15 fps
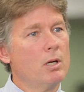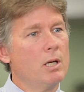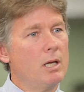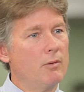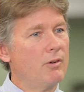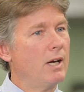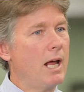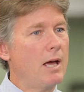
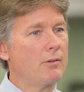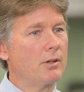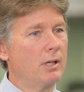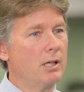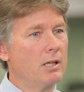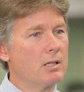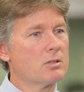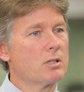if an athlete
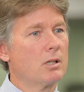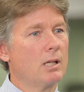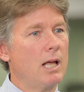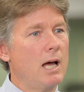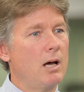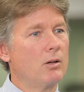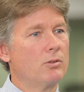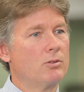isn't
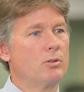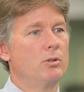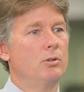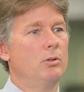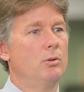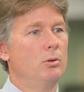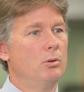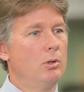allowed
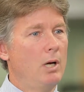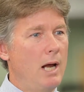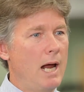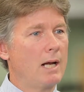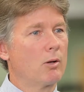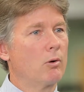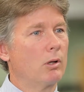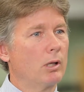to
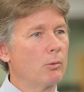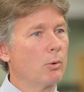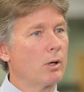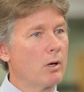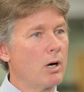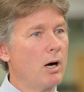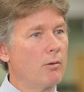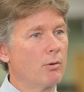adequately
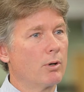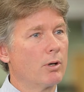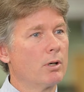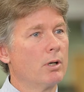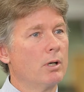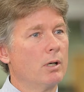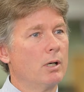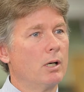recover
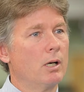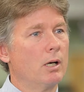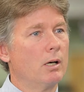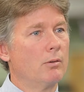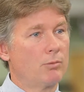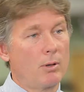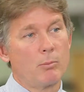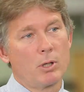uh,
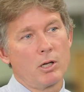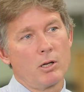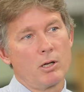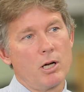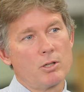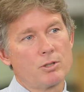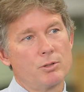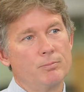from a
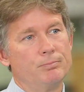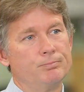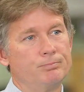concussion.